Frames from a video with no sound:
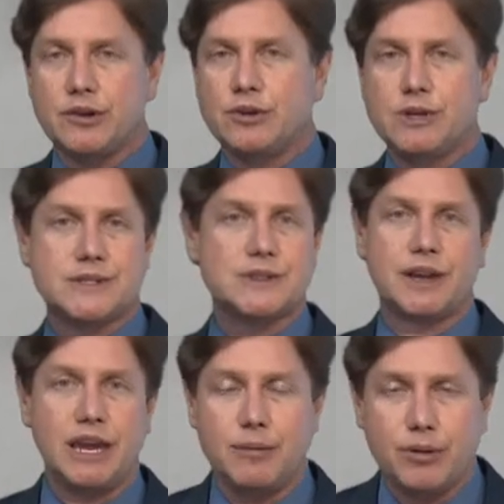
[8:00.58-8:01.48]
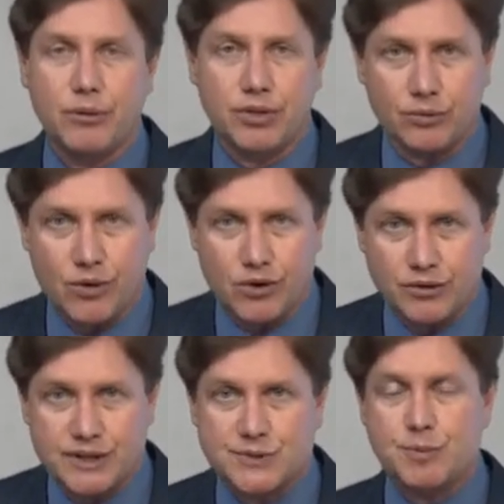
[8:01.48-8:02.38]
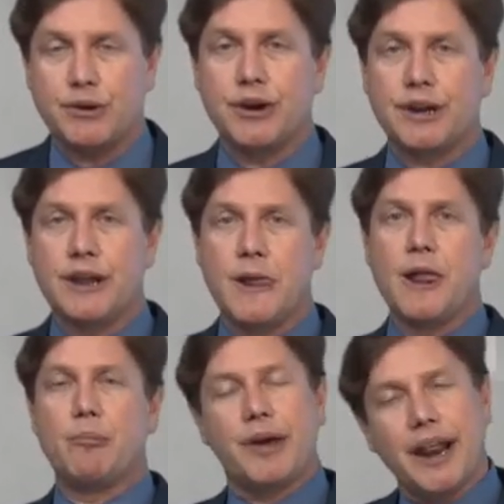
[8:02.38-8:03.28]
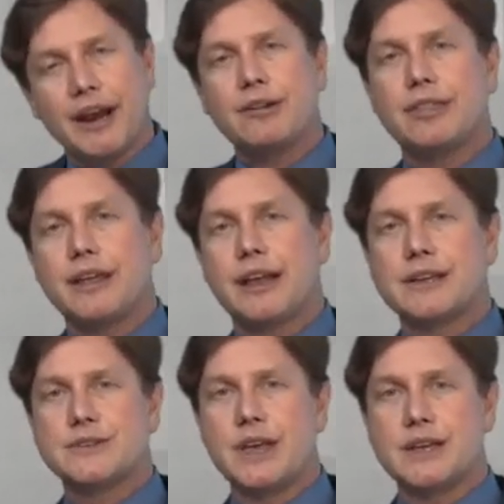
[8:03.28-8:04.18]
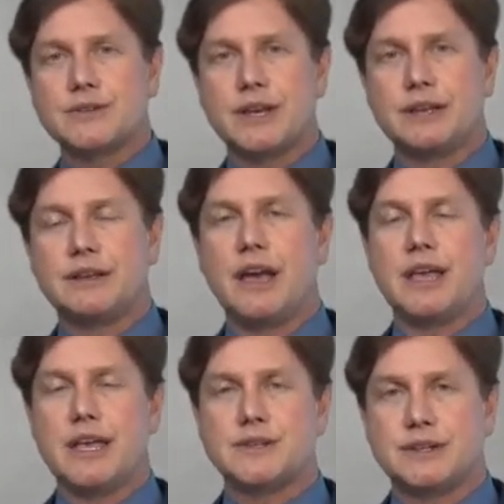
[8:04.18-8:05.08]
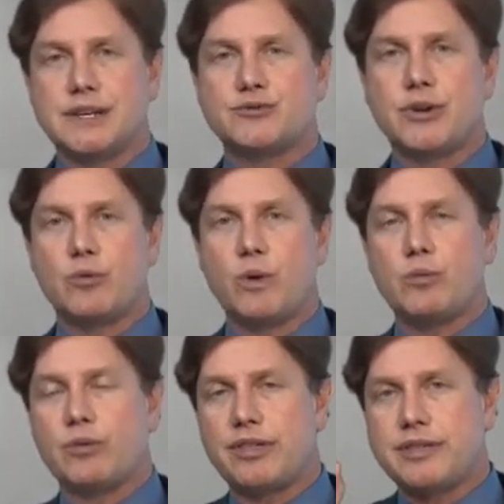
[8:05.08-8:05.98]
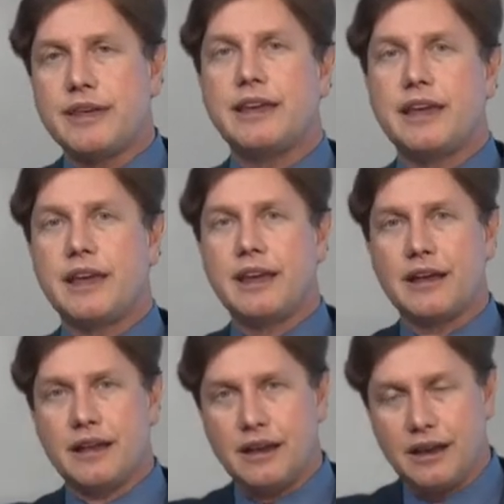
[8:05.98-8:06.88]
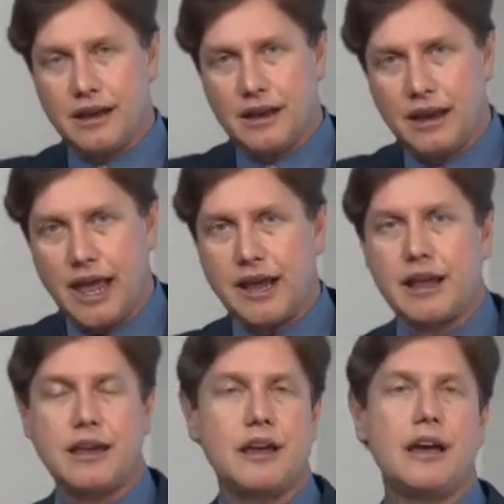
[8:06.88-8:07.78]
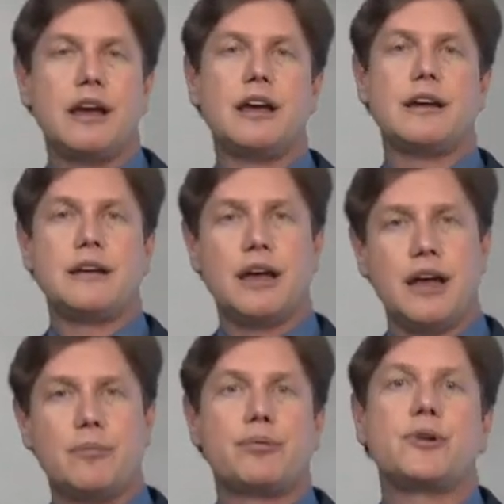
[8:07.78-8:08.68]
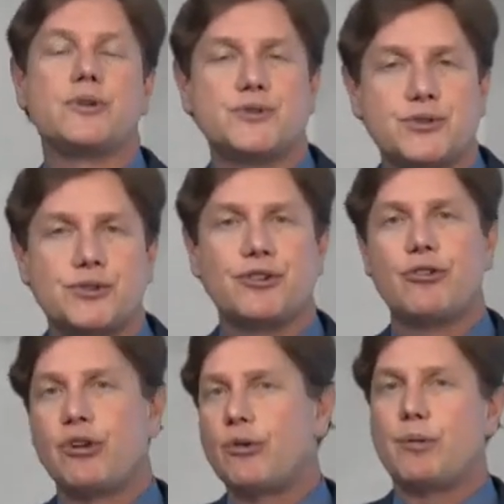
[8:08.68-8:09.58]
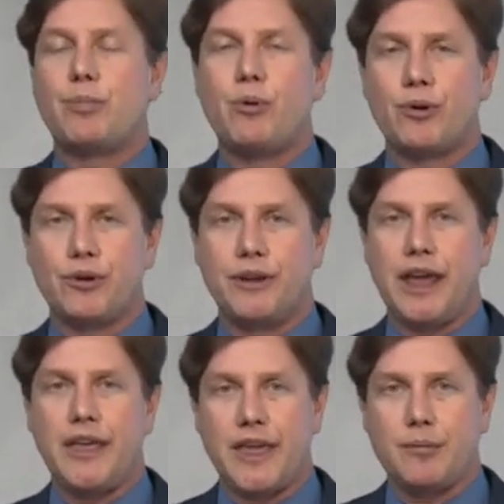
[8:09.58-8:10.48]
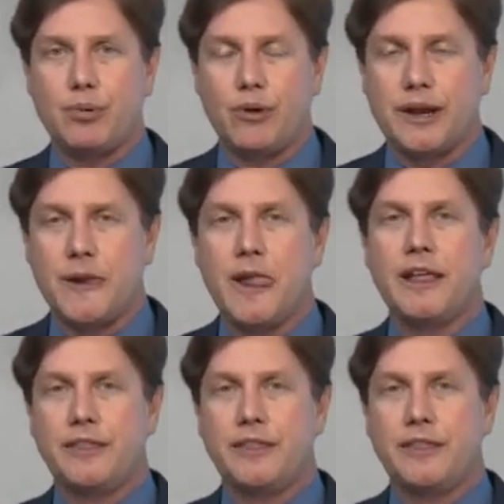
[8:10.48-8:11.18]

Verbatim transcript: we do. It's in keeping with the Rotary spirit. But I don't think as as a uh, as a district we were thinking like uh, a producer or a reporter in, at that point.